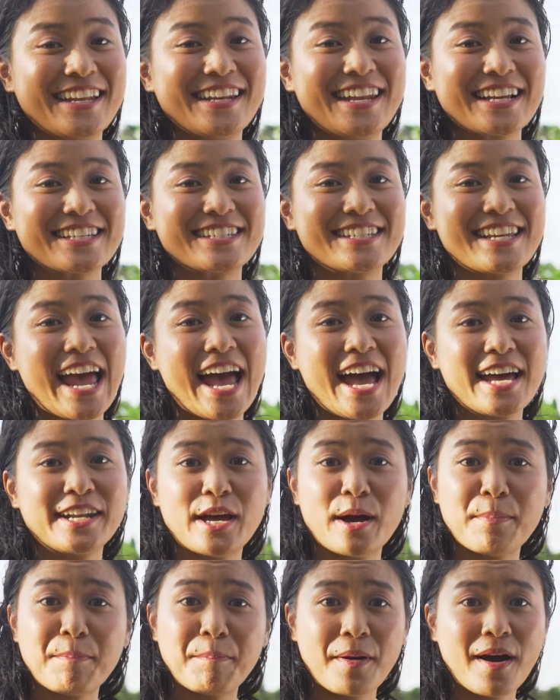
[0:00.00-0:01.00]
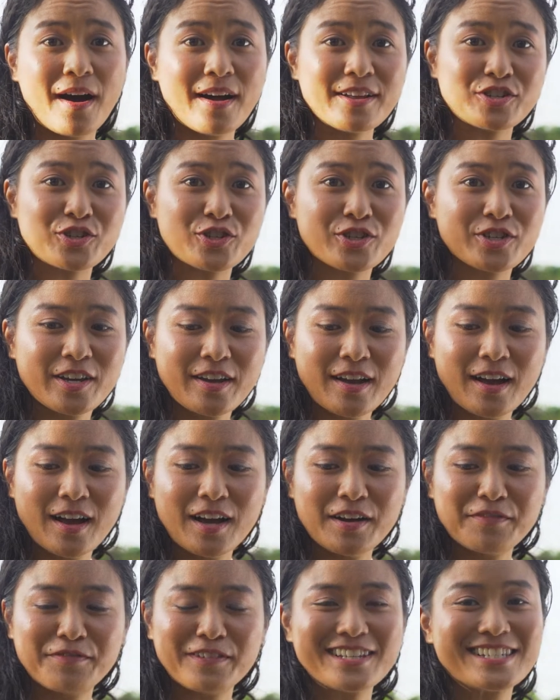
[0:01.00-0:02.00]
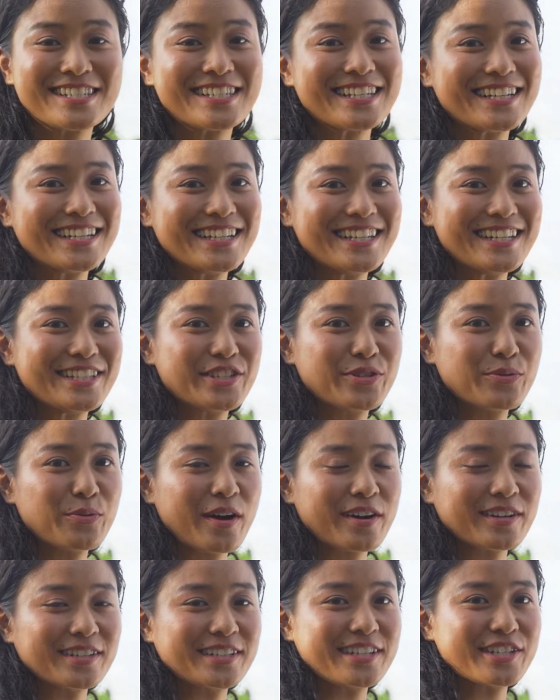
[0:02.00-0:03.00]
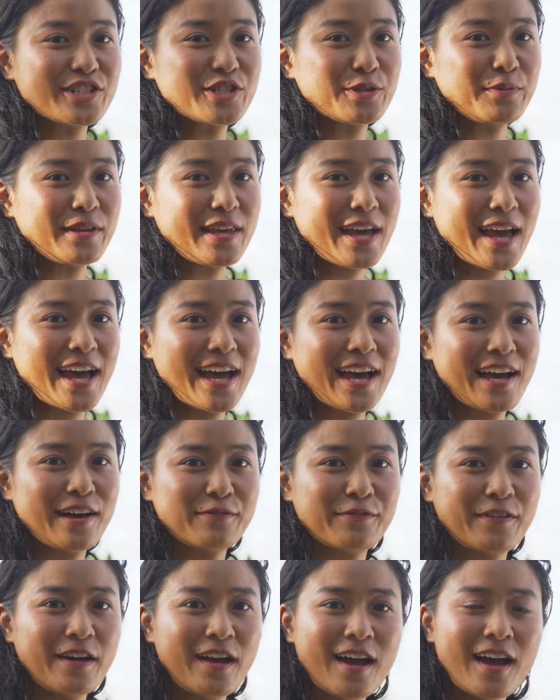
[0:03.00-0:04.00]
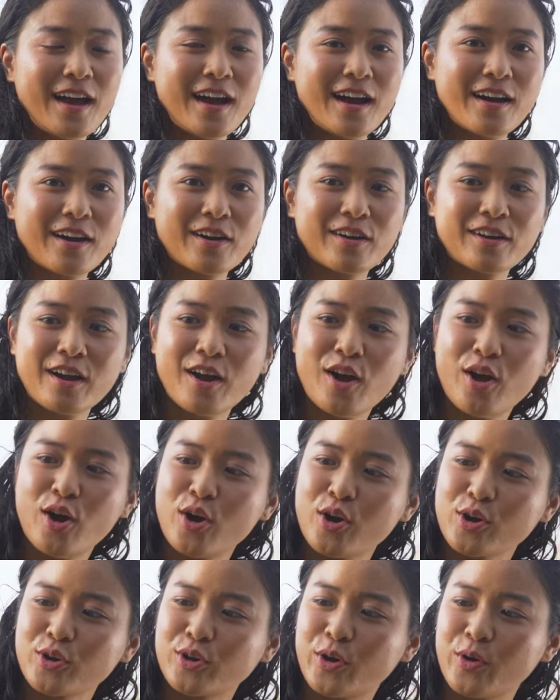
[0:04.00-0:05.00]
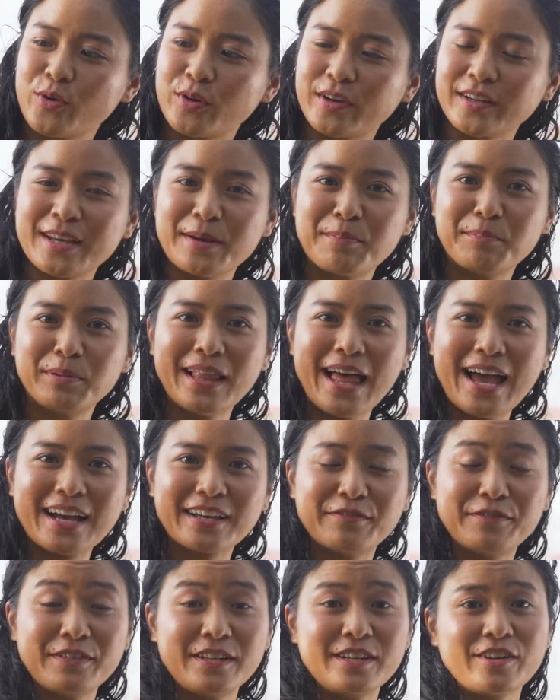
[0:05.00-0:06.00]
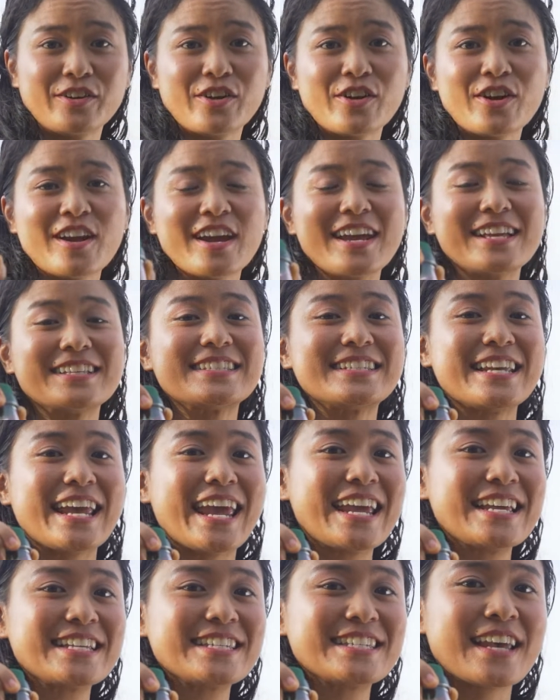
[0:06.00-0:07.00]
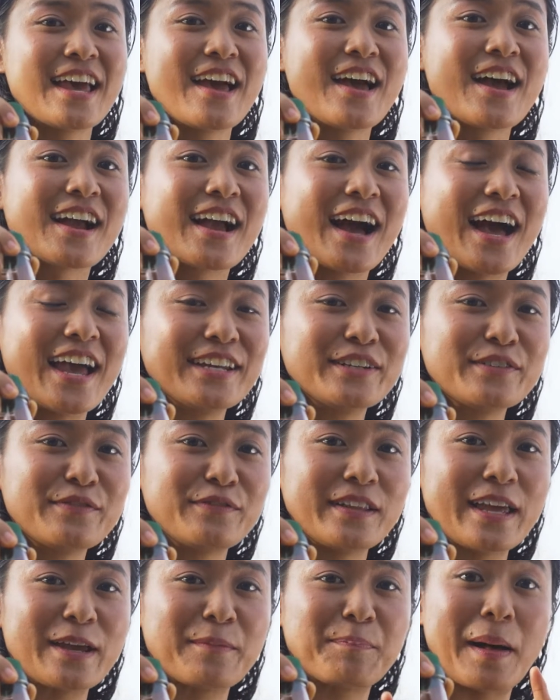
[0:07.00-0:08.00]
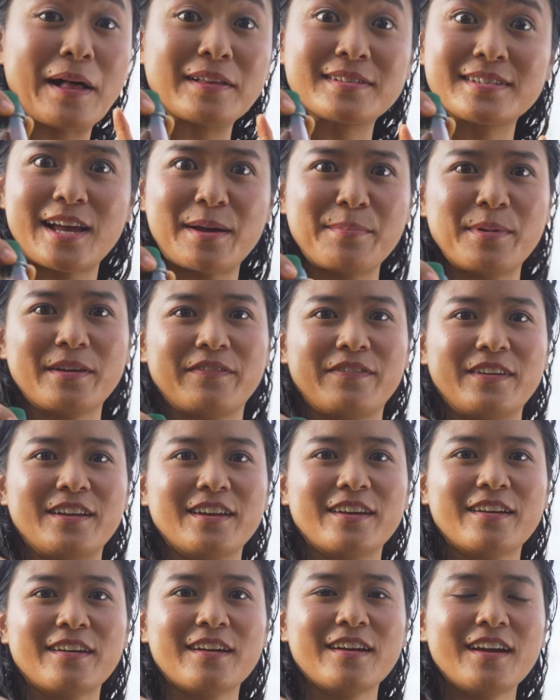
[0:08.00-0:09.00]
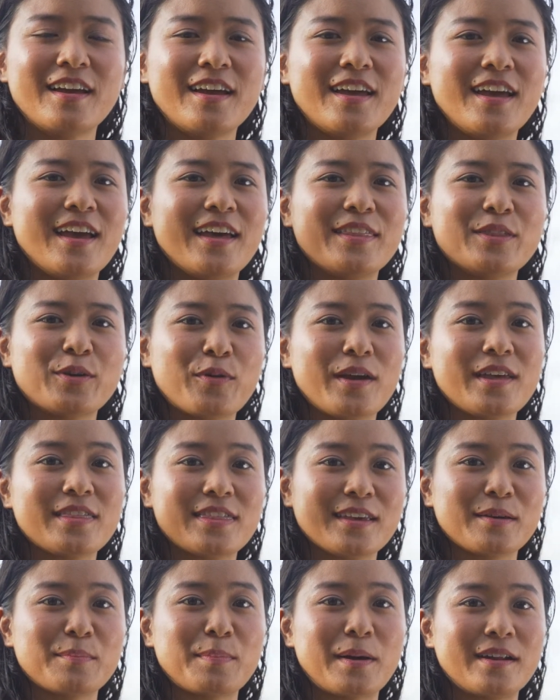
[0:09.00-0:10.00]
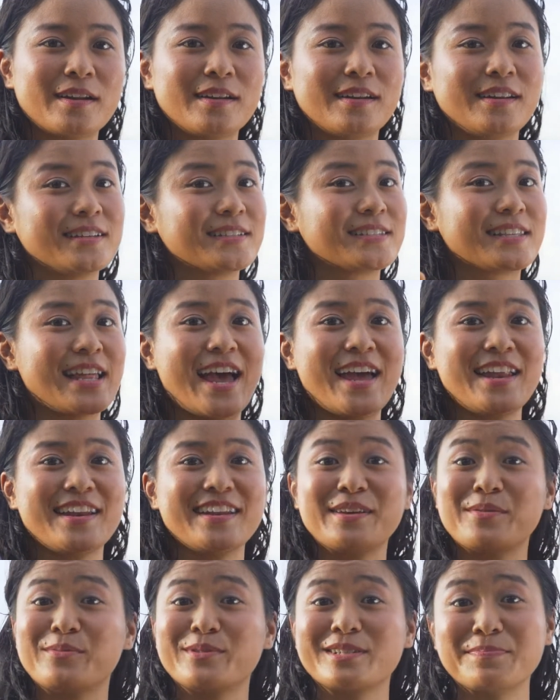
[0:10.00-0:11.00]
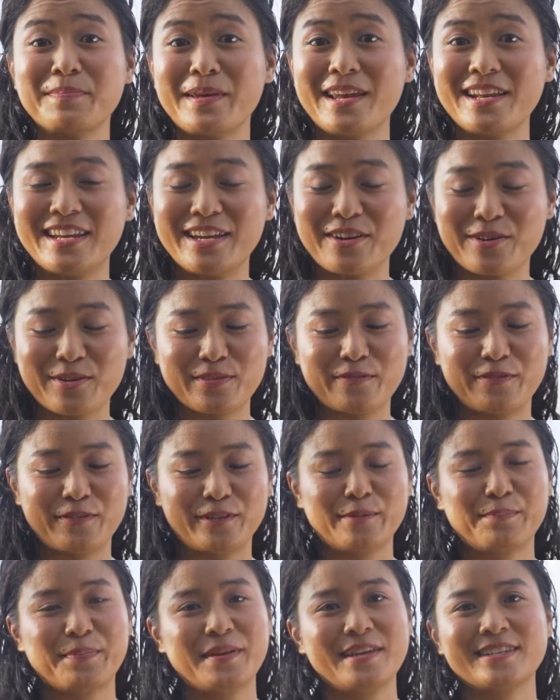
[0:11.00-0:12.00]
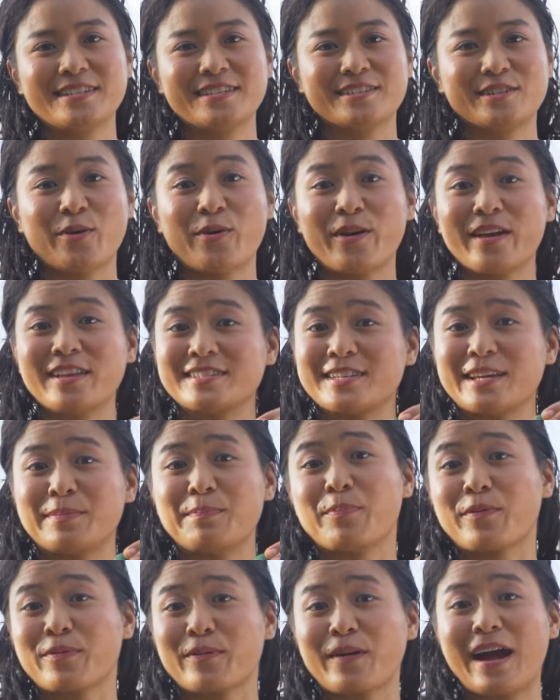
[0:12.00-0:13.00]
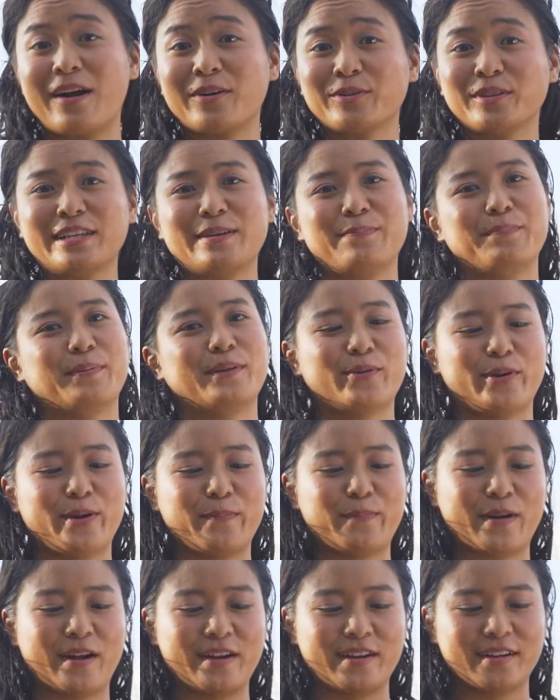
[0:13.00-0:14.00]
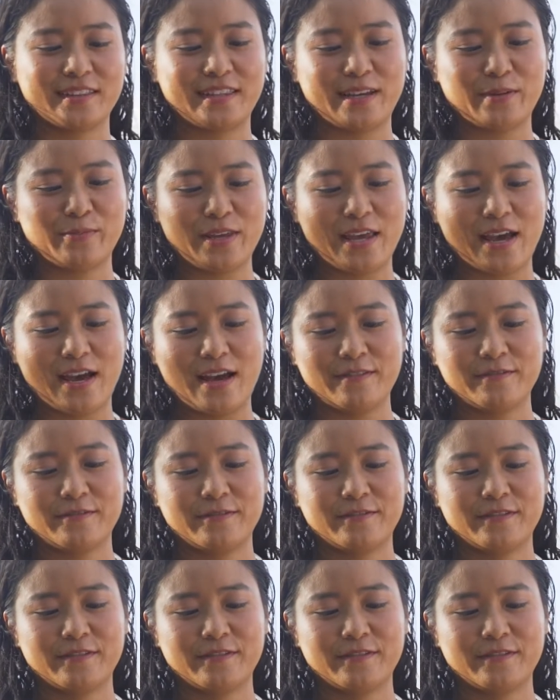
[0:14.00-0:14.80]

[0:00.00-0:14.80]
Next, to add a punch of acidity to our dish, we have our coconut black vinegar. It tastes kind of like balsamic vinegar, and the great thing about it is that it was made here in the Philippines, so it's a proudly Pinoy product that we have.